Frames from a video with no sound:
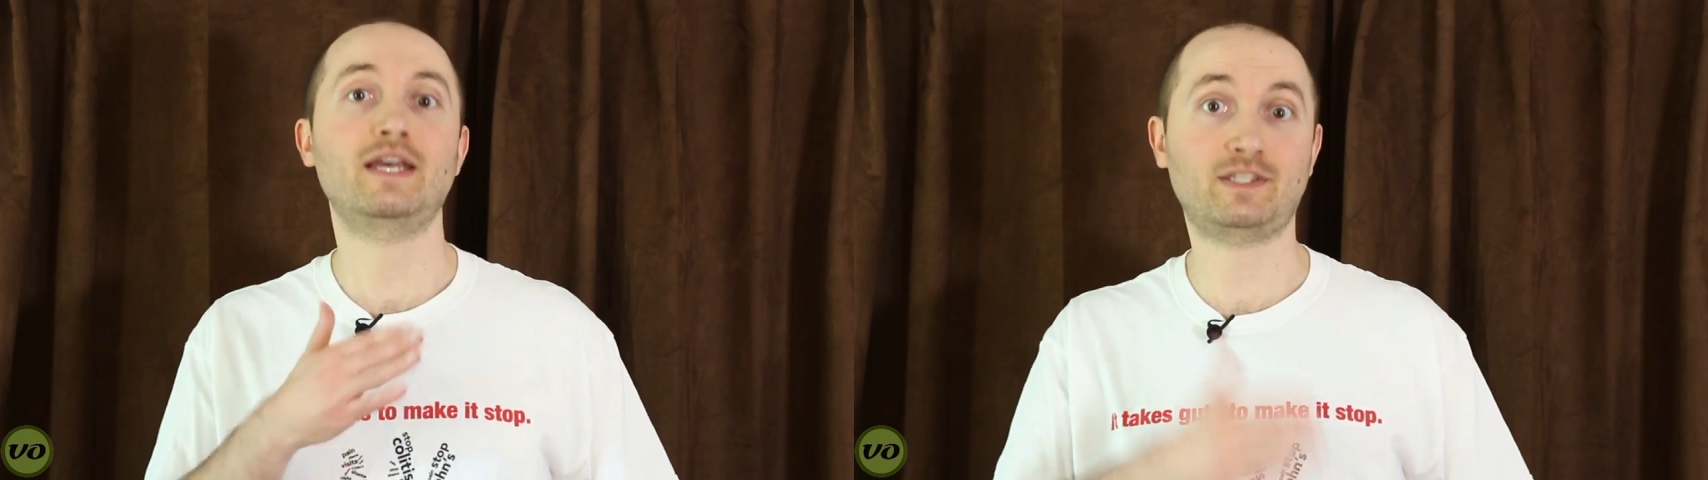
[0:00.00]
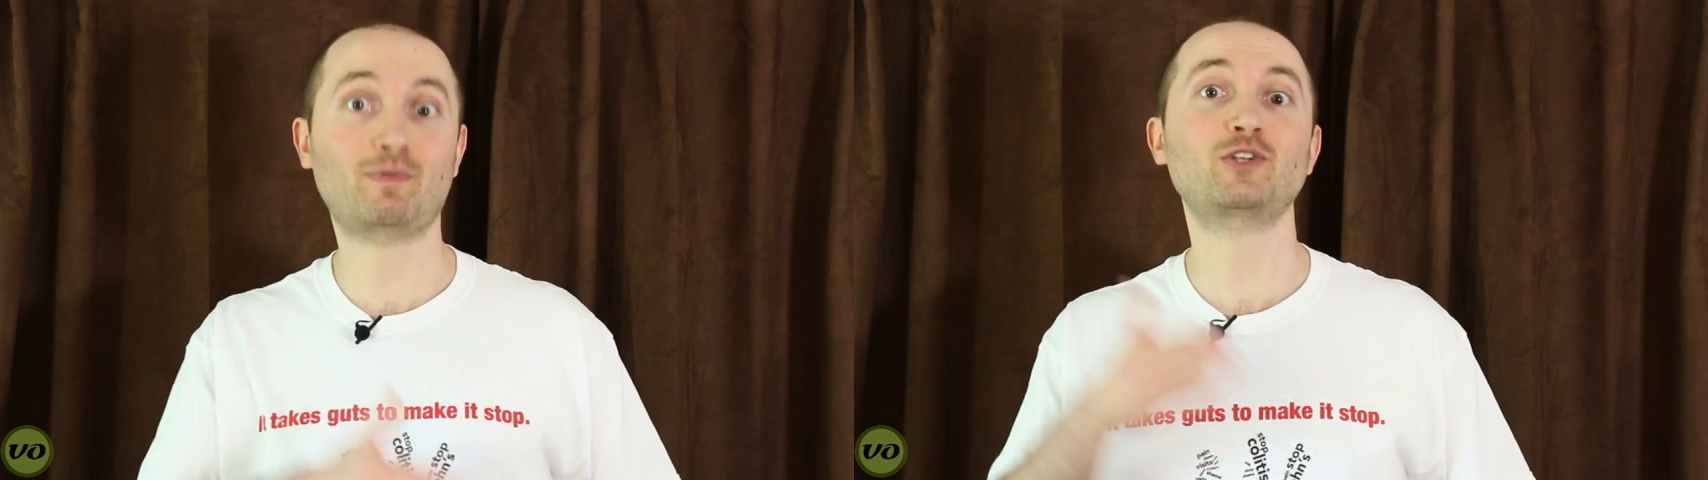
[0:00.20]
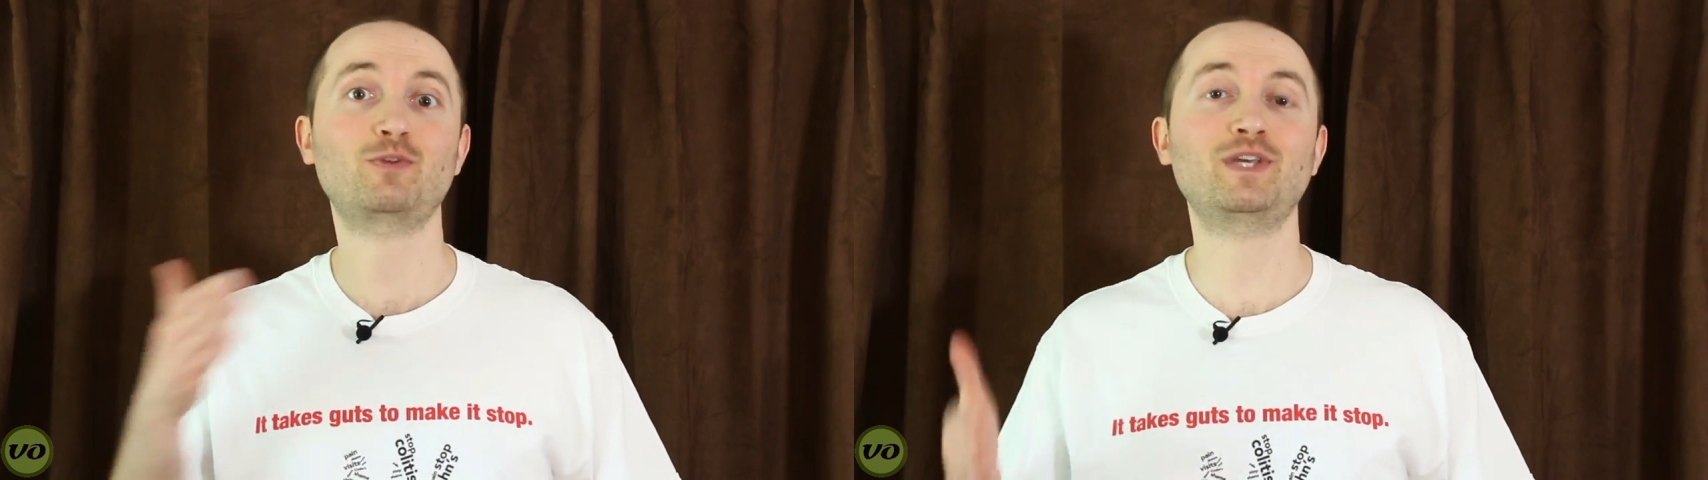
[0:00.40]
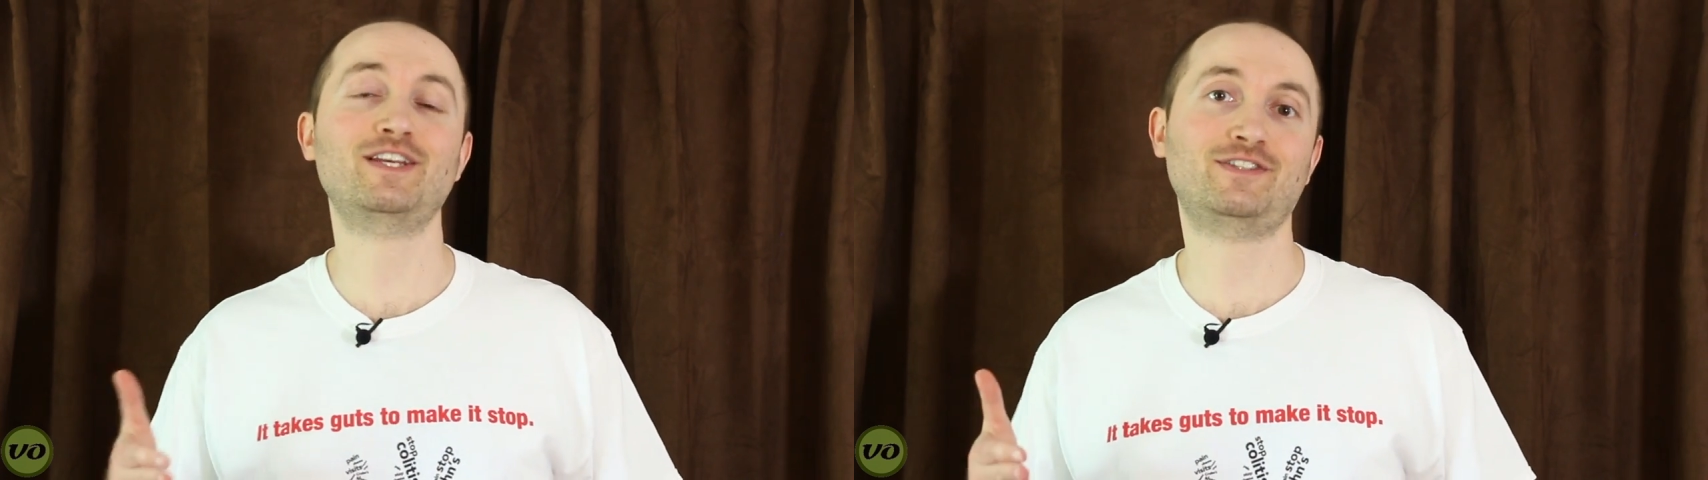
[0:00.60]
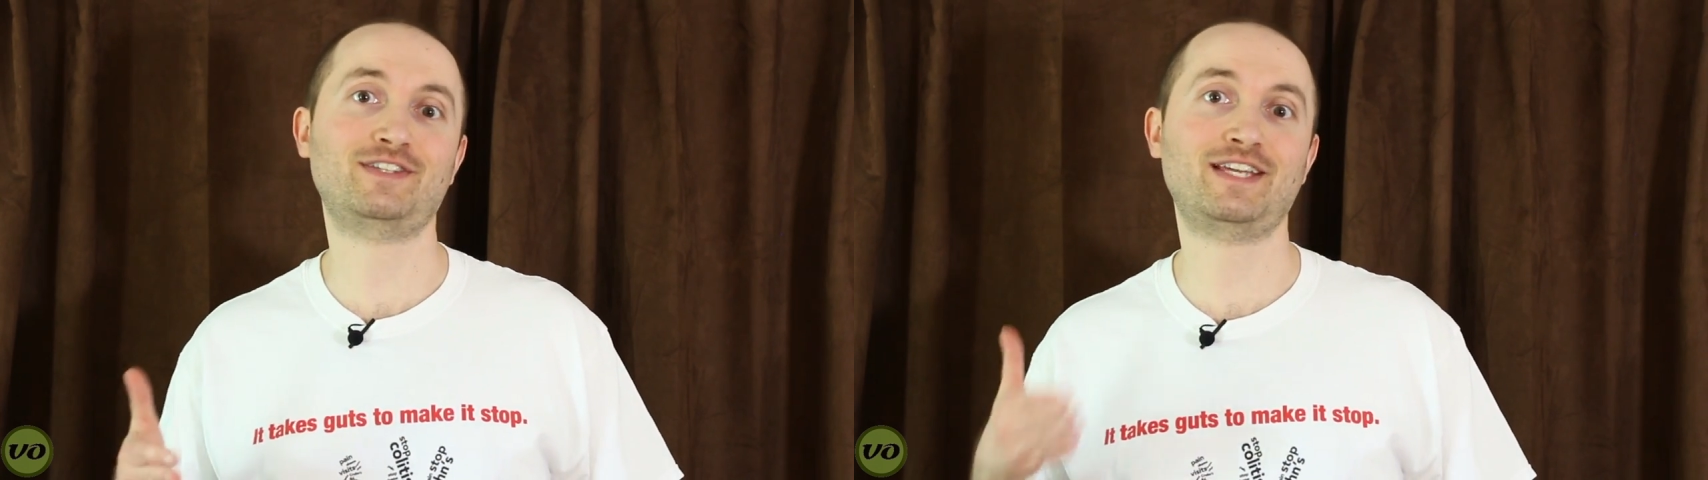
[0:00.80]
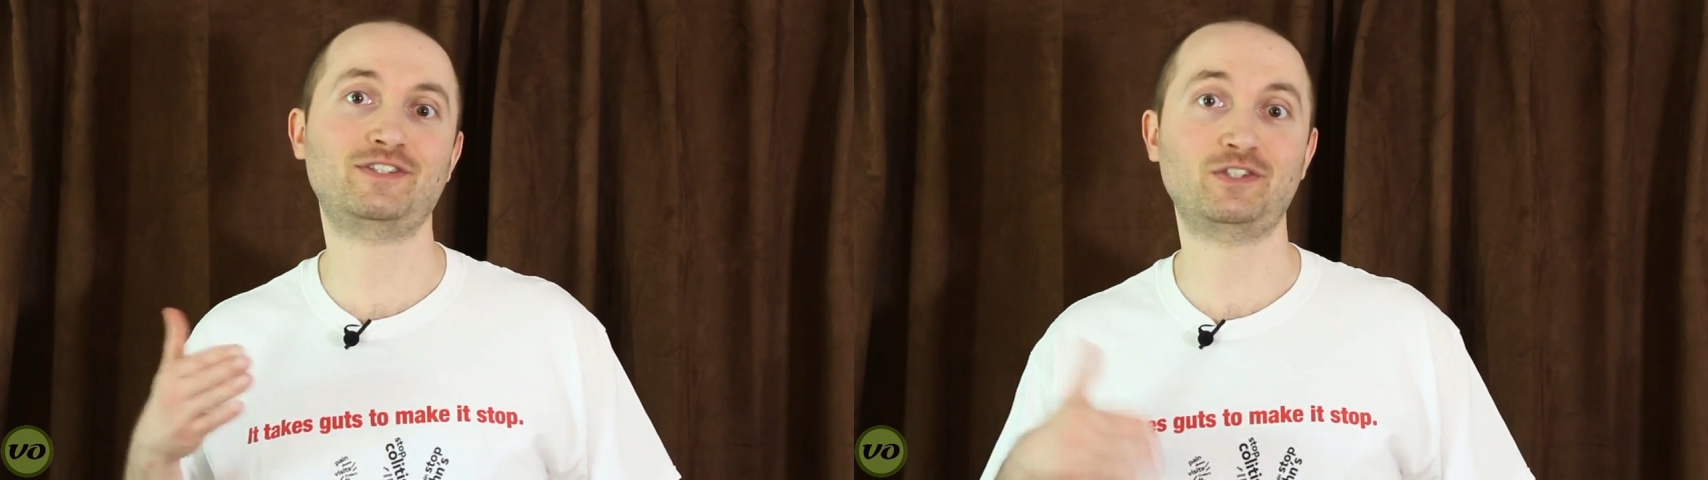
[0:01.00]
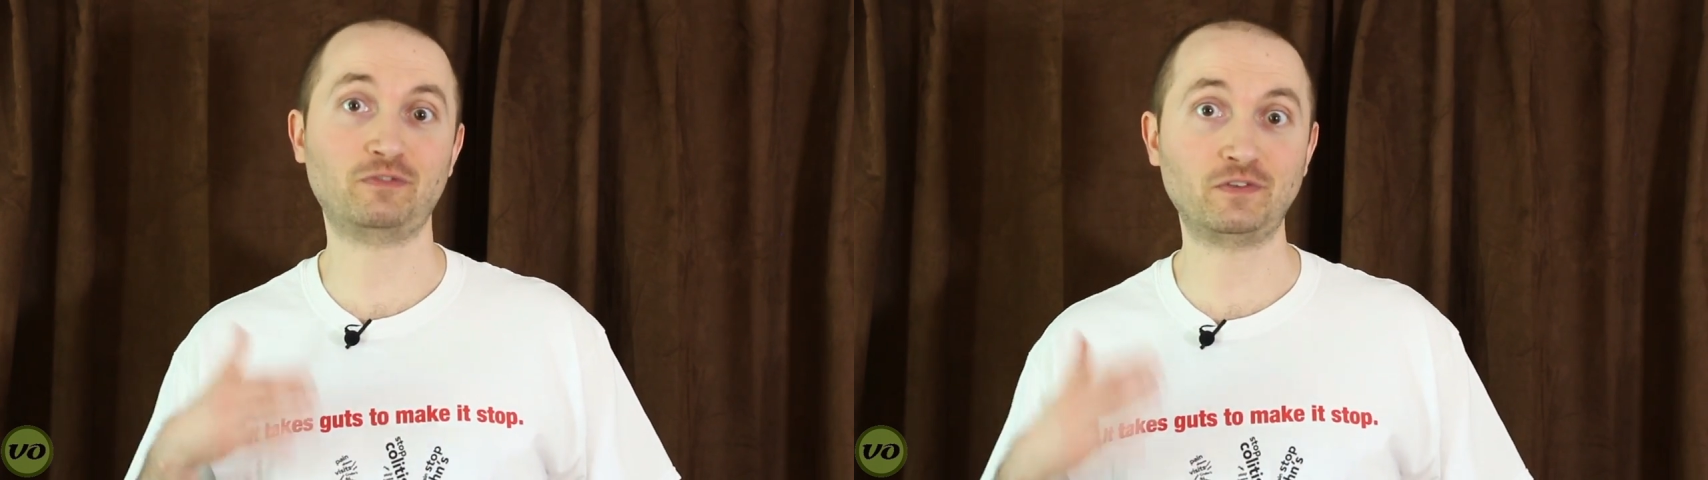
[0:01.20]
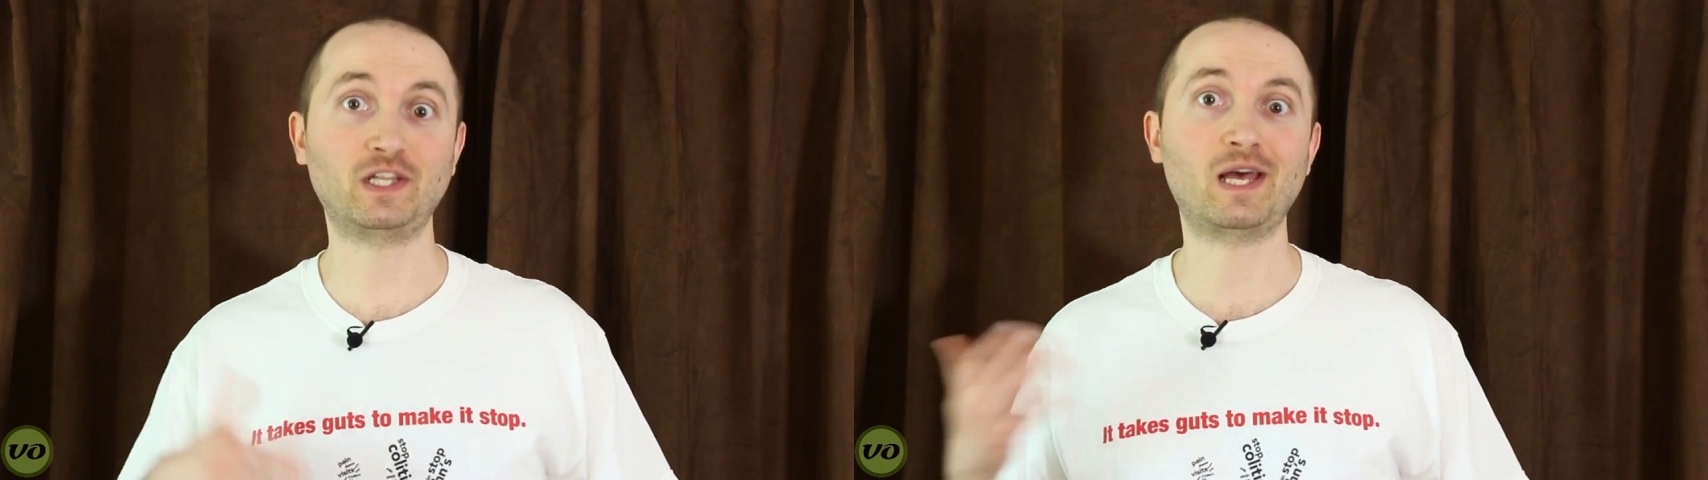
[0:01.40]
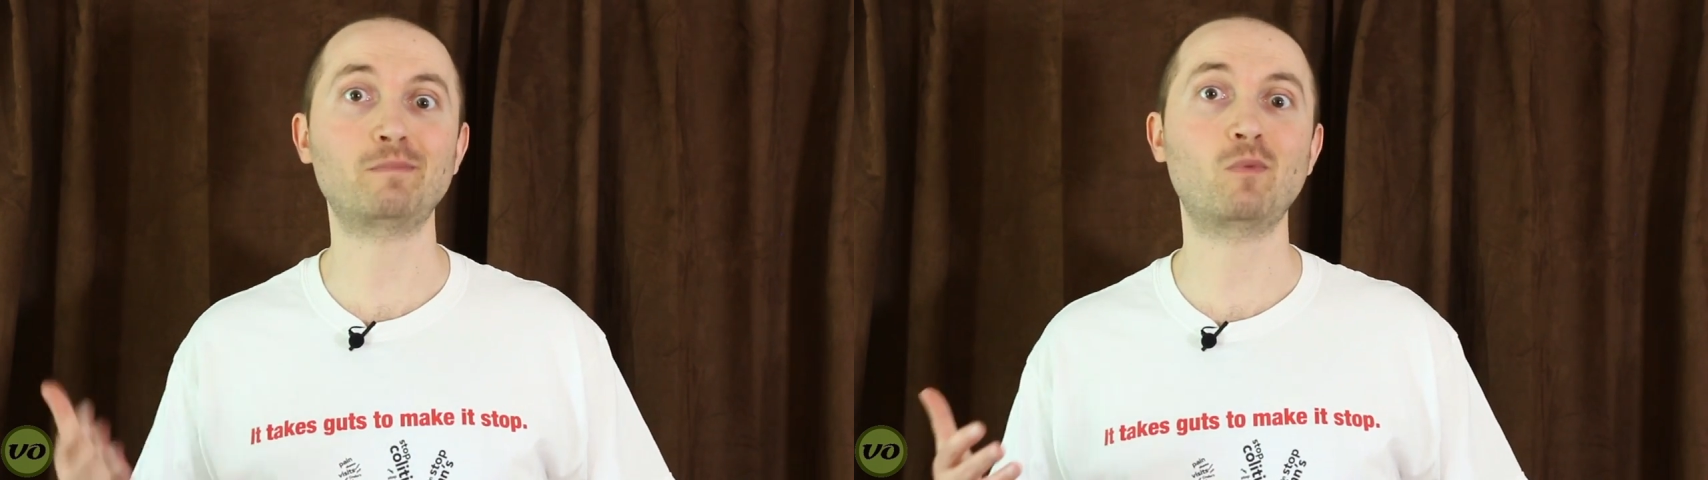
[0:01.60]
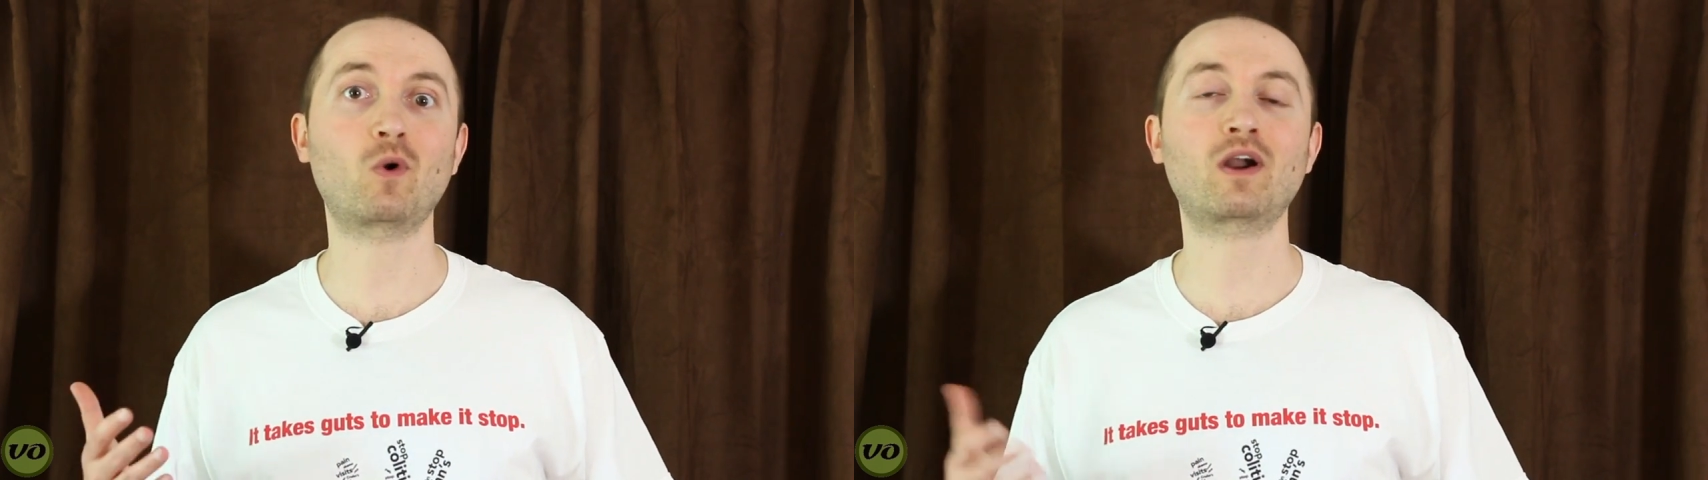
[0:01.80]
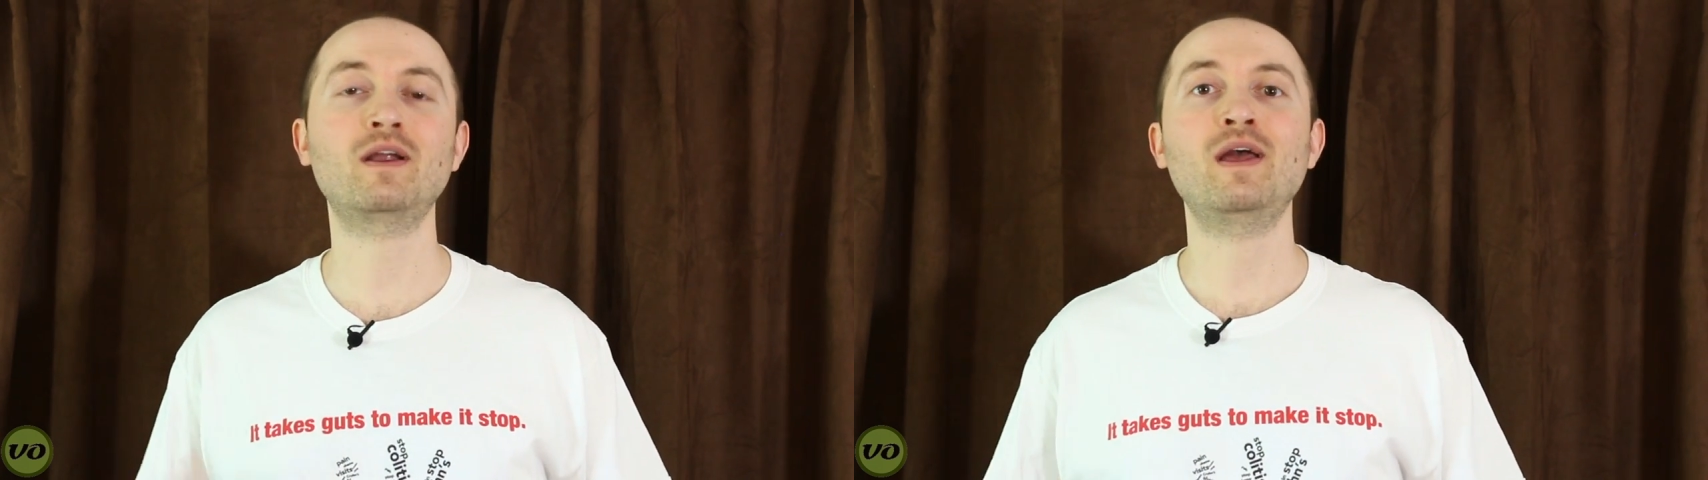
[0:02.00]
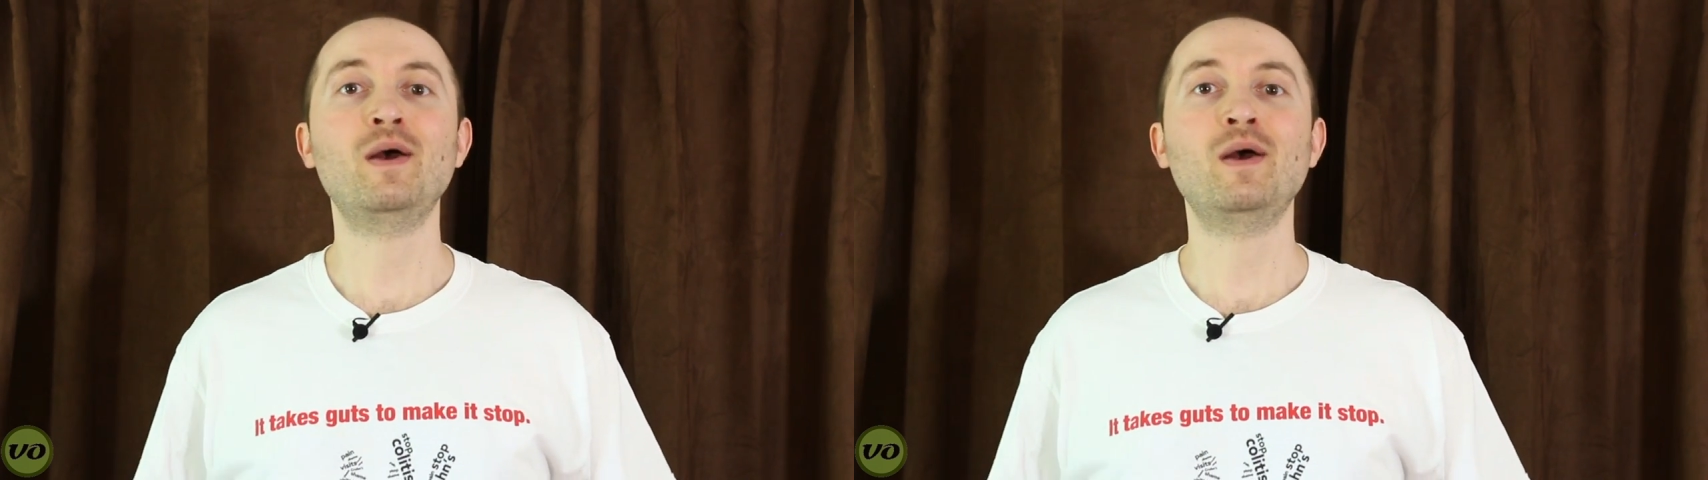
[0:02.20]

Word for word: especially because it tends to fill up more.